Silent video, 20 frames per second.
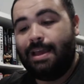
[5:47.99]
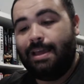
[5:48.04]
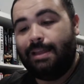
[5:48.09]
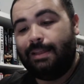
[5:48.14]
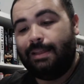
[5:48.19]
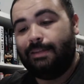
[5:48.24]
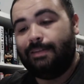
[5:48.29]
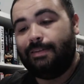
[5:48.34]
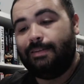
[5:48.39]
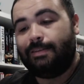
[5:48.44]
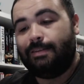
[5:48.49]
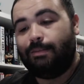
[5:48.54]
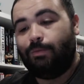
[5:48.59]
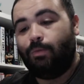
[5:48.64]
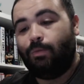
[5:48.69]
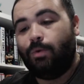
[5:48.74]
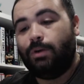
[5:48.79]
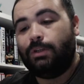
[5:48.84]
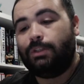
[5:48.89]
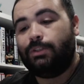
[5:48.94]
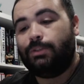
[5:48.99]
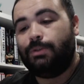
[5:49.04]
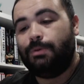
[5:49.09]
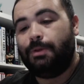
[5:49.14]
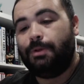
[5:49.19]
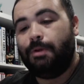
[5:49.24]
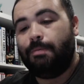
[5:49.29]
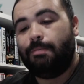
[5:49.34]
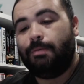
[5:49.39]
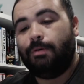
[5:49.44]
this is the one
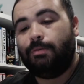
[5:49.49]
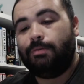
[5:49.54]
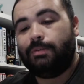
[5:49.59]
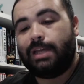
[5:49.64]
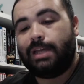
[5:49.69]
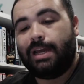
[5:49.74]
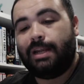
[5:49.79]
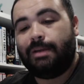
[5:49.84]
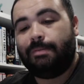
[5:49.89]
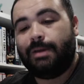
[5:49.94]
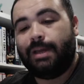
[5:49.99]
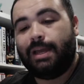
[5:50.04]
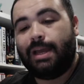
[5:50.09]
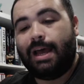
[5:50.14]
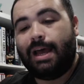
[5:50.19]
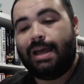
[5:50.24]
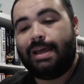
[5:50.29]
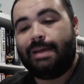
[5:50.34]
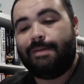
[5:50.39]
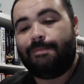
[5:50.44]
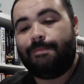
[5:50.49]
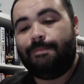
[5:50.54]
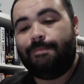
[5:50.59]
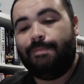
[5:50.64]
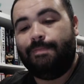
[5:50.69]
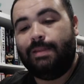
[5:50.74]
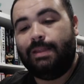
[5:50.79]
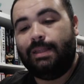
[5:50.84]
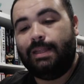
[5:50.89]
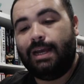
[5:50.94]
Studio Bones anime I have
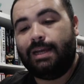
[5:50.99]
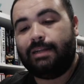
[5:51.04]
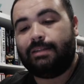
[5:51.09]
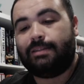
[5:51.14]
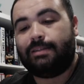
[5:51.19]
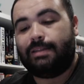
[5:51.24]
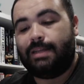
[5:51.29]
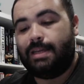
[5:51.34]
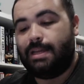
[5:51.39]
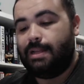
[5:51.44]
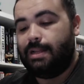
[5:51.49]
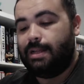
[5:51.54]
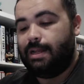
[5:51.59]
not seen,